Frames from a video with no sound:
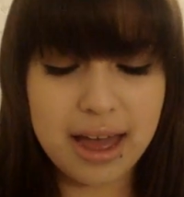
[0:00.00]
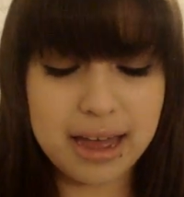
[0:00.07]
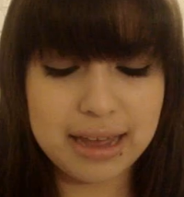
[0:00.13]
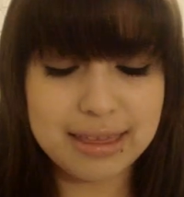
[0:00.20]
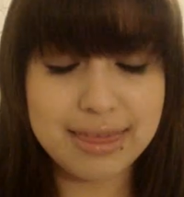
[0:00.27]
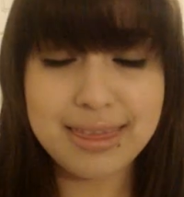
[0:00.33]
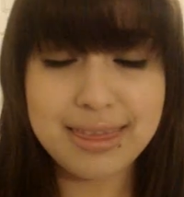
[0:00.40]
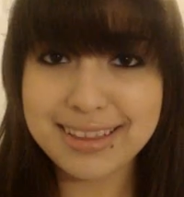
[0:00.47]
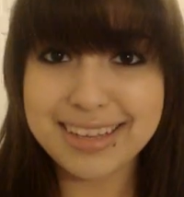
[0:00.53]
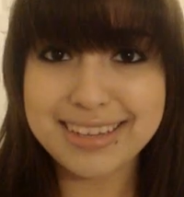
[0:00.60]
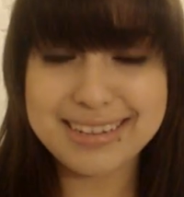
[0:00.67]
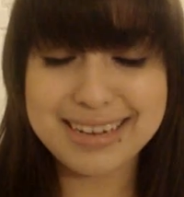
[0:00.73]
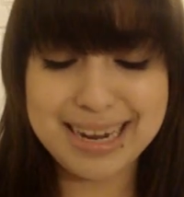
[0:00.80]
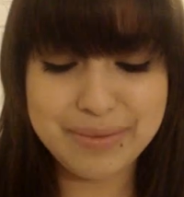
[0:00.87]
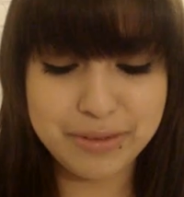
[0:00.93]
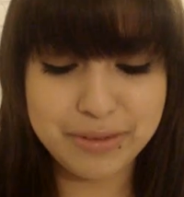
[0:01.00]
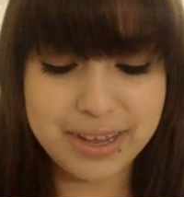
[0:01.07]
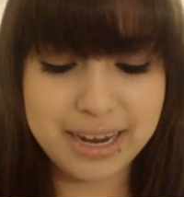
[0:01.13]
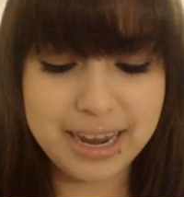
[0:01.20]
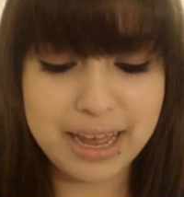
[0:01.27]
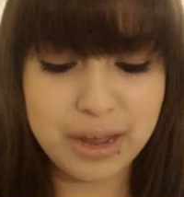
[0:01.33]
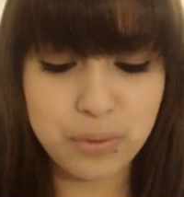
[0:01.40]
I think that's the name of
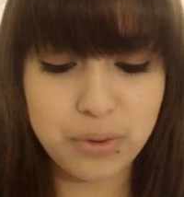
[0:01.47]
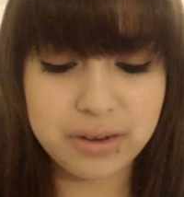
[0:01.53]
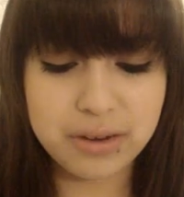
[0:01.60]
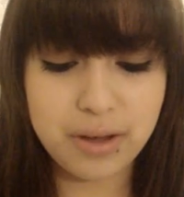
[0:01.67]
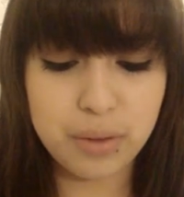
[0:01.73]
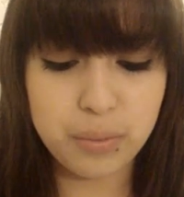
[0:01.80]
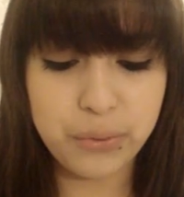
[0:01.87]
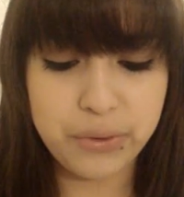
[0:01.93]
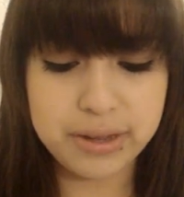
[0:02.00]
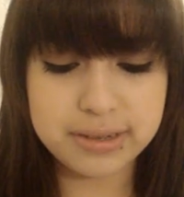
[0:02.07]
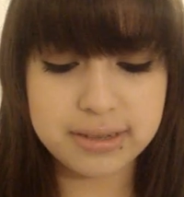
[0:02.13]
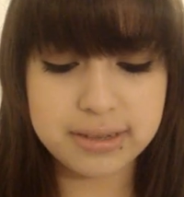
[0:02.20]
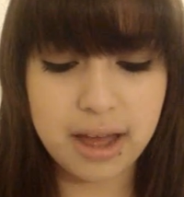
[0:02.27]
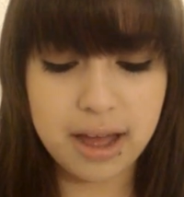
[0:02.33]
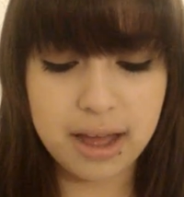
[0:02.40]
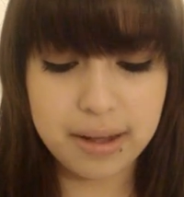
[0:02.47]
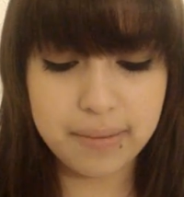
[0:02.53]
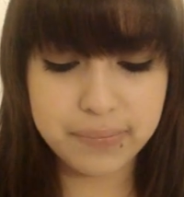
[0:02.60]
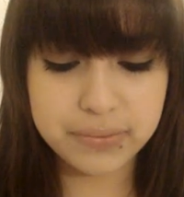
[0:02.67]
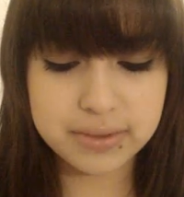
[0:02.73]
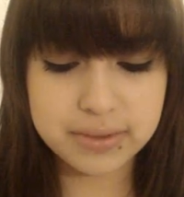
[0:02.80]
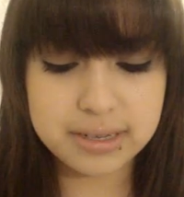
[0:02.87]
it, and one of them was
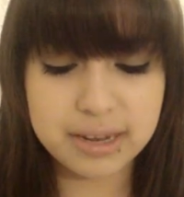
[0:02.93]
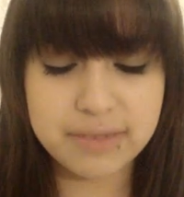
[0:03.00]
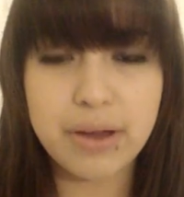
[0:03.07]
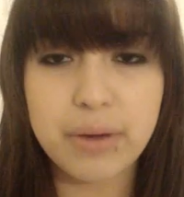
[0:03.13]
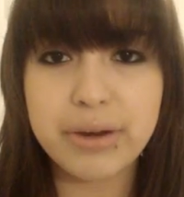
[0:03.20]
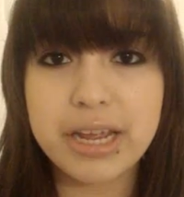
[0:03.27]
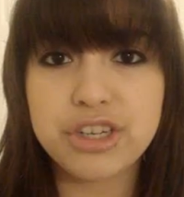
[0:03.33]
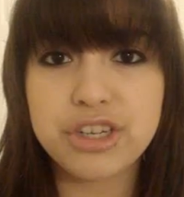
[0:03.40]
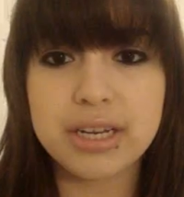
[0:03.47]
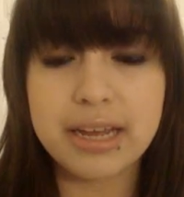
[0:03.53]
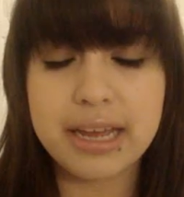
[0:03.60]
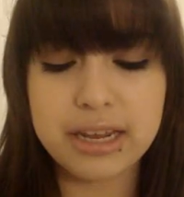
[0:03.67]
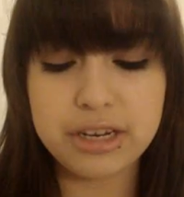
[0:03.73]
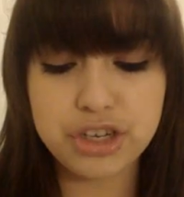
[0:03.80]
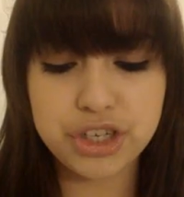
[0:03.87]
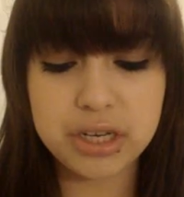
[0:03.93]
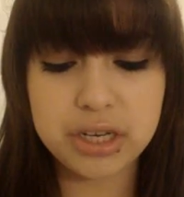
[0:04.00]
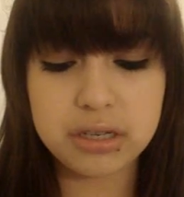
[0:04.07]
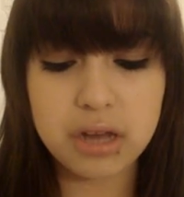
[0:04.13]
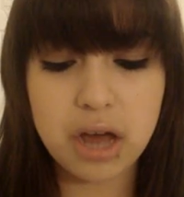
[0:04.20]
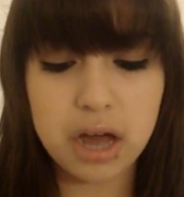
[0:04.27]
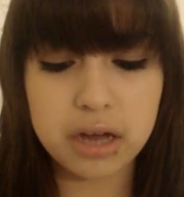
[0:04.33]
stick foundation, and she
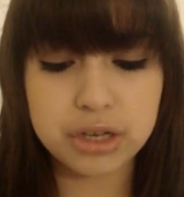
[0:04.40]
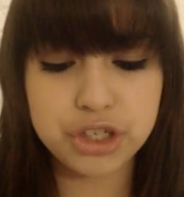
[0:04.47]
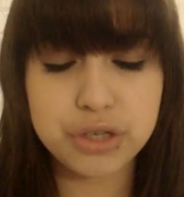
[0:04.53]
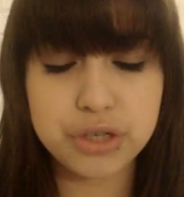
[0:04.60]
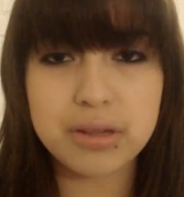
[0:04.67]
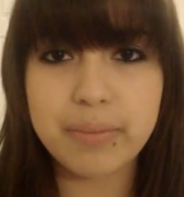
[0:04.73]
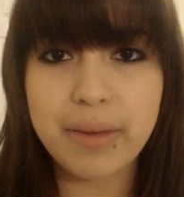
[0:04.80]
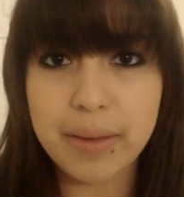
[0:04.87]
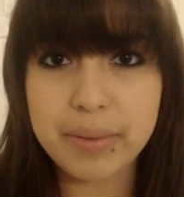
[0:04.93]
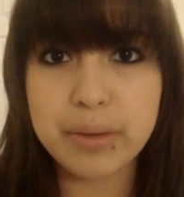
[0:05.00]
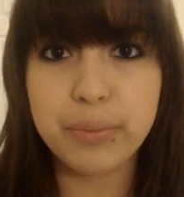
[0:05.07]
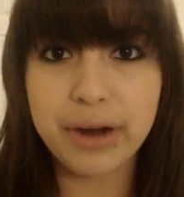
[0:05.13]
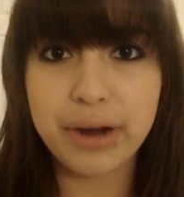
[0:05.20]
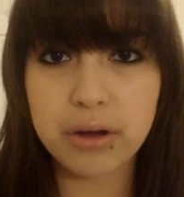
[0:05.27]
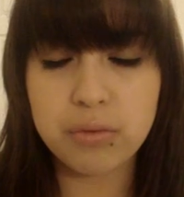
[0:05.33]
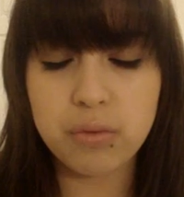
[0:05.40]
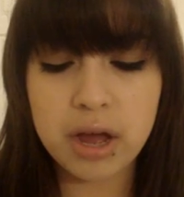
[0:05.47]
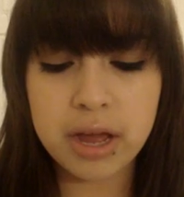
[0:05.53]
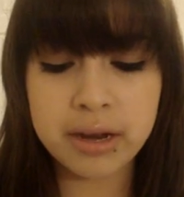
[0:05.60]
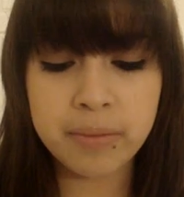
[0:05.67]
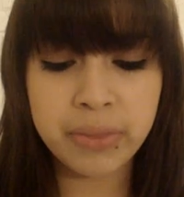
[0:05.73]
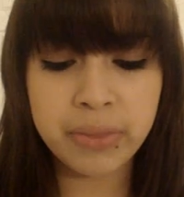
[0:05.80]
used the Bobbi Brown
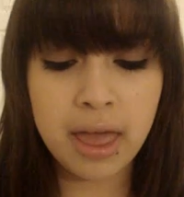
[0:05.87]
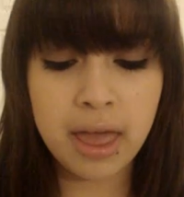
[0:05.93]
one,